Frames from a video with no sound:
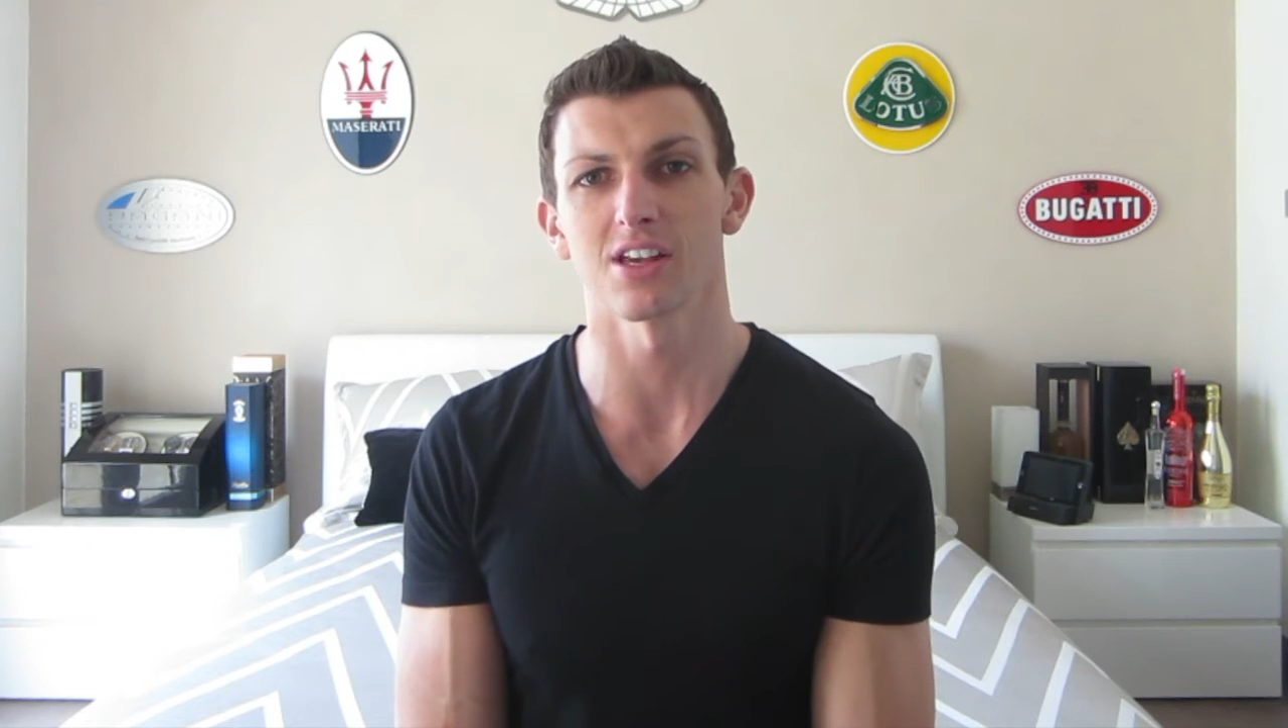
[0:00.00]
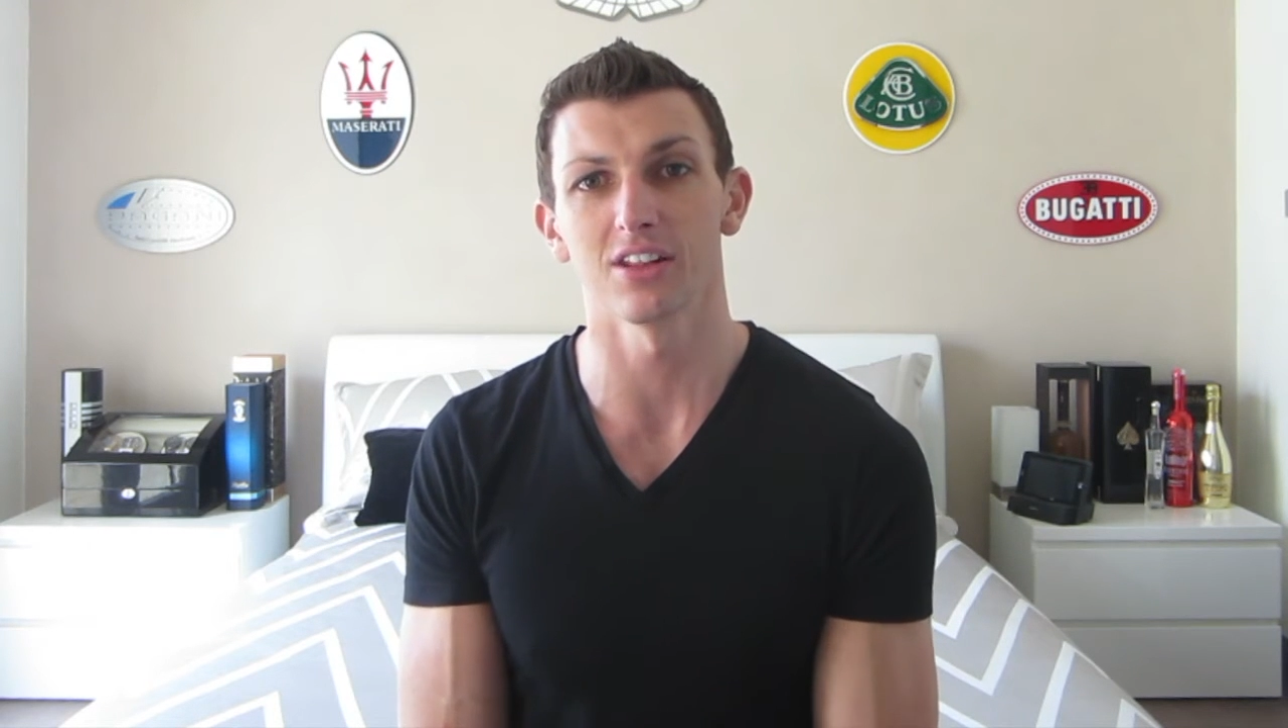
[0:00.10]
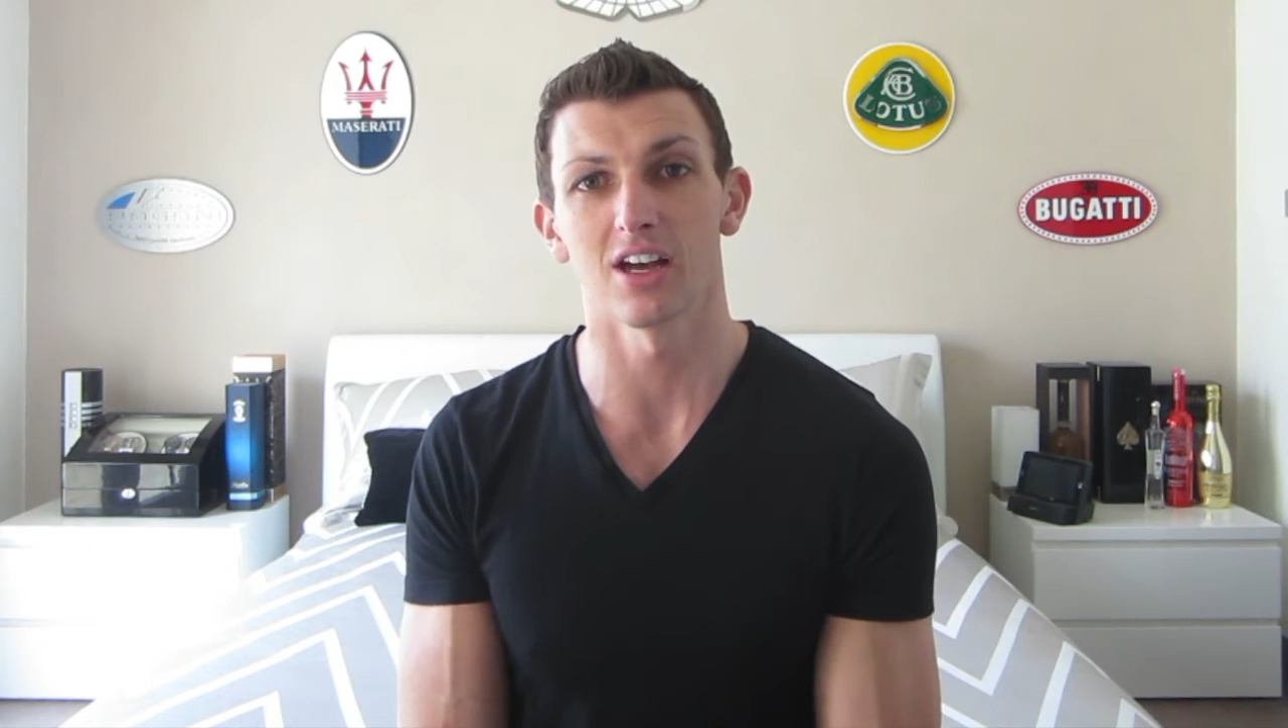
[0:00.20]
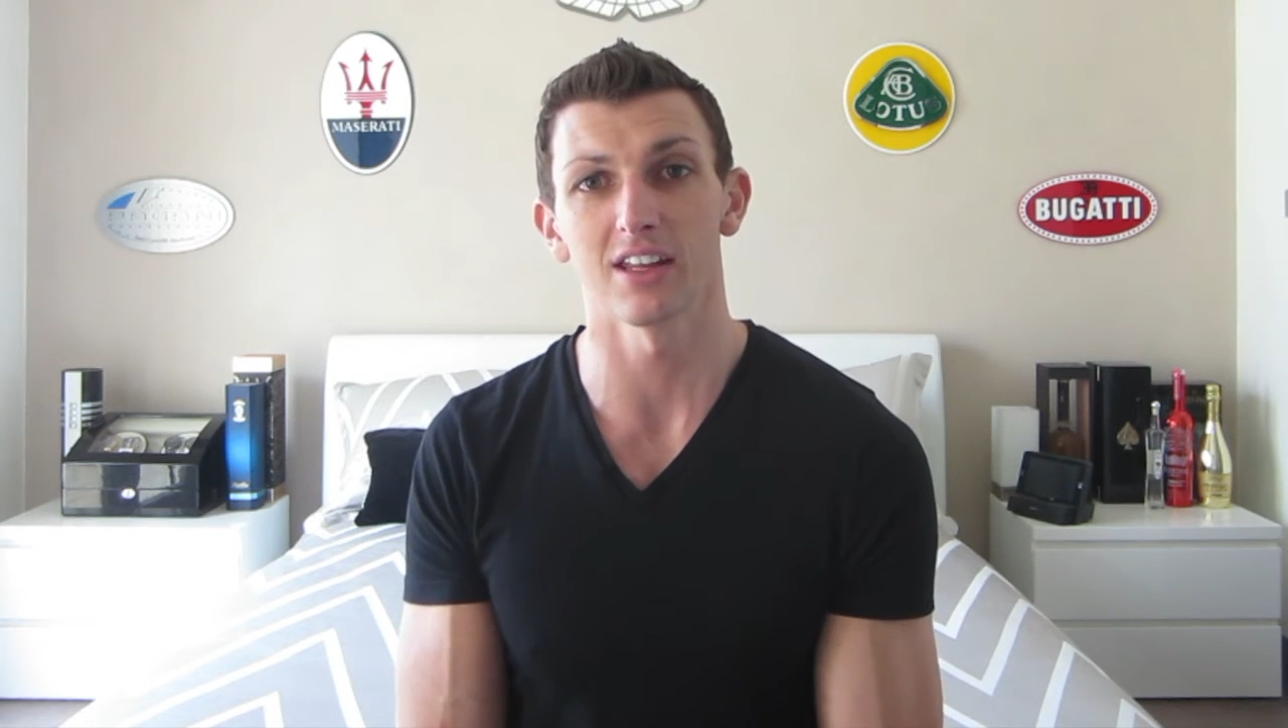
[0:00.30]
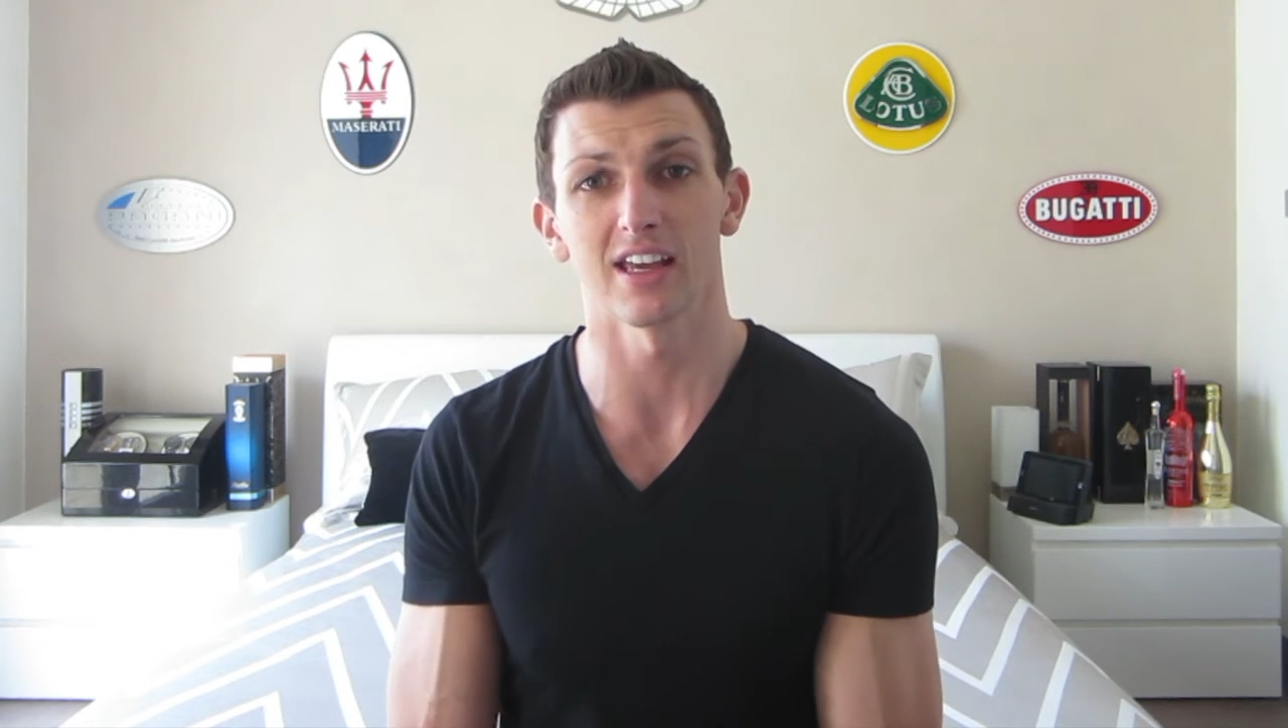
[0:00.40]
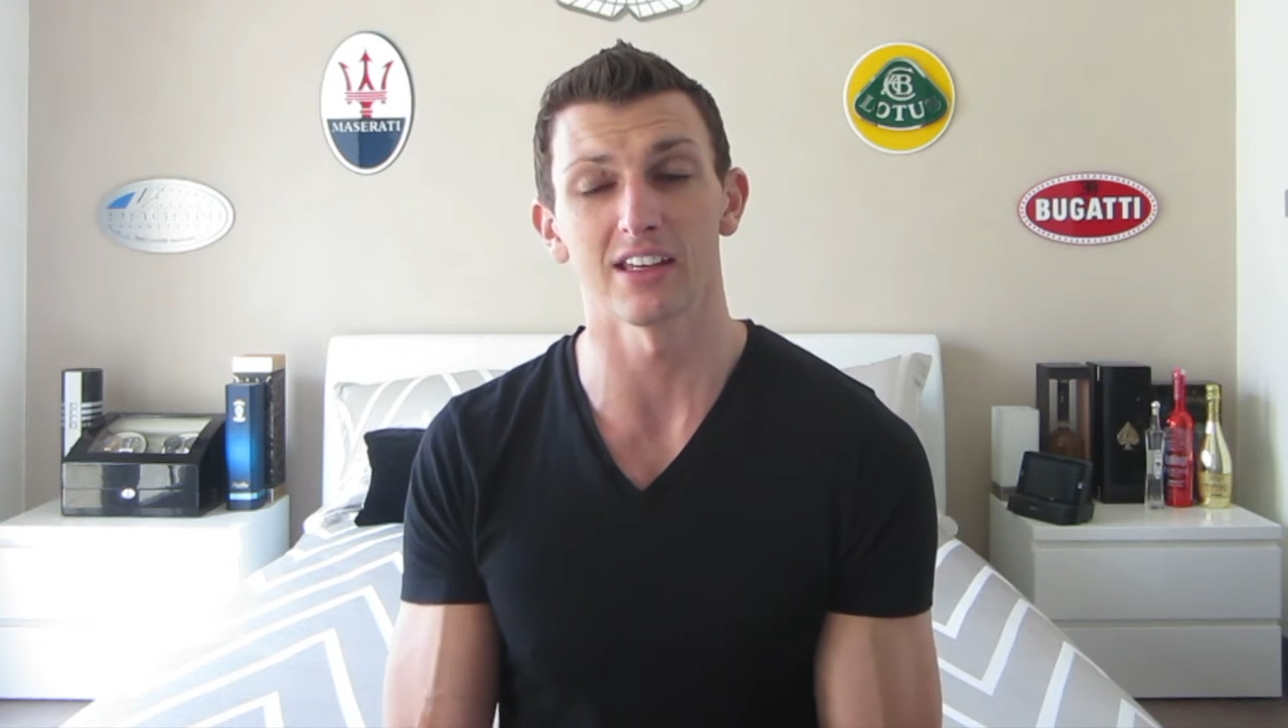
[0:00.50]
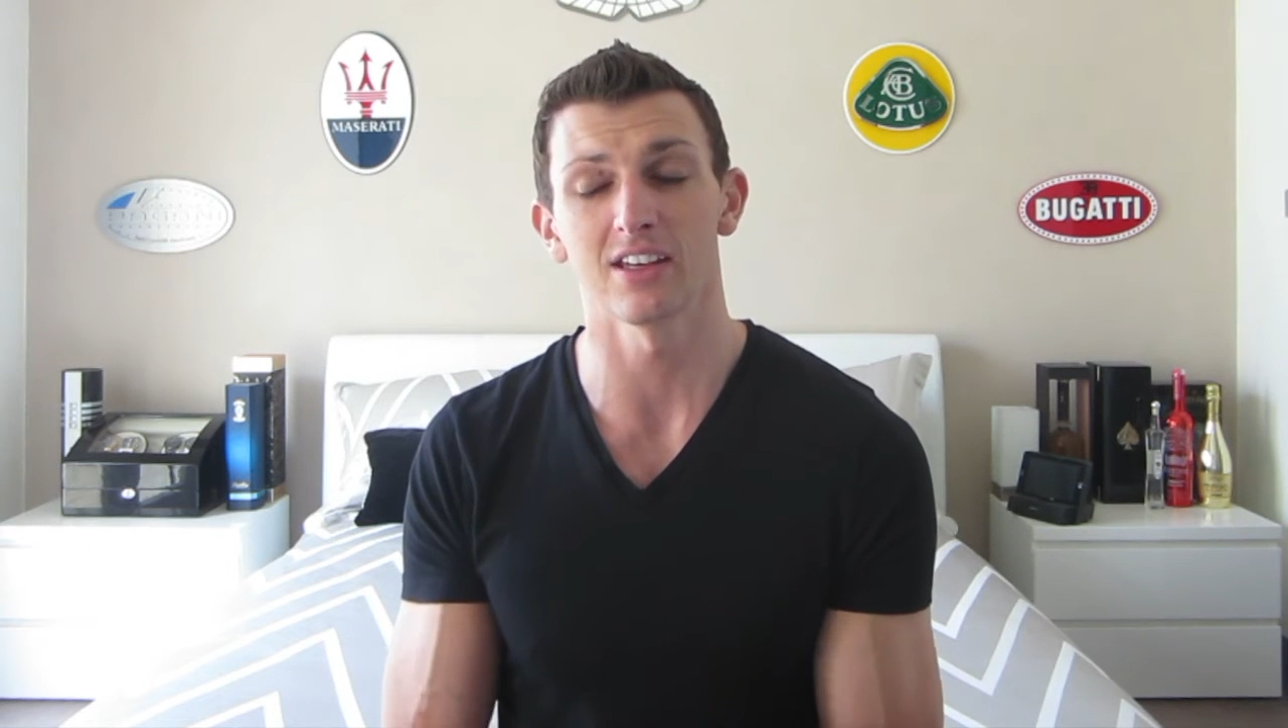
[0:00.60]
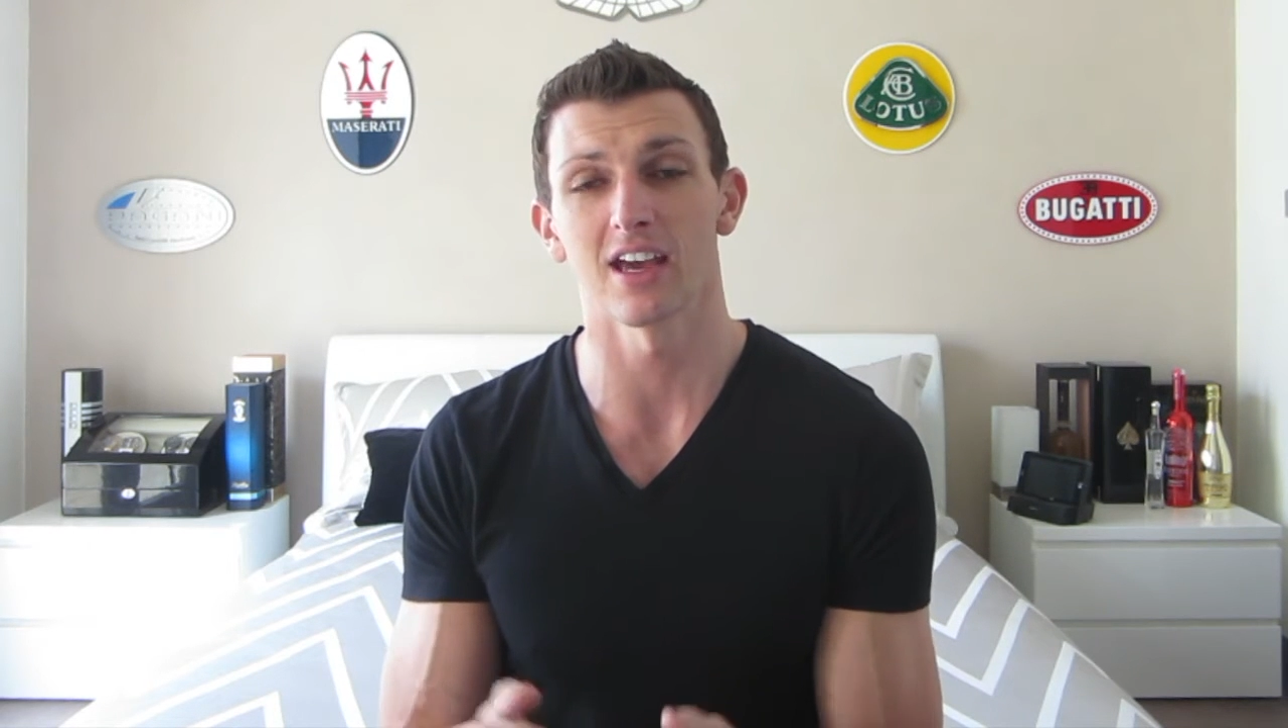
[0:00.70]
online that you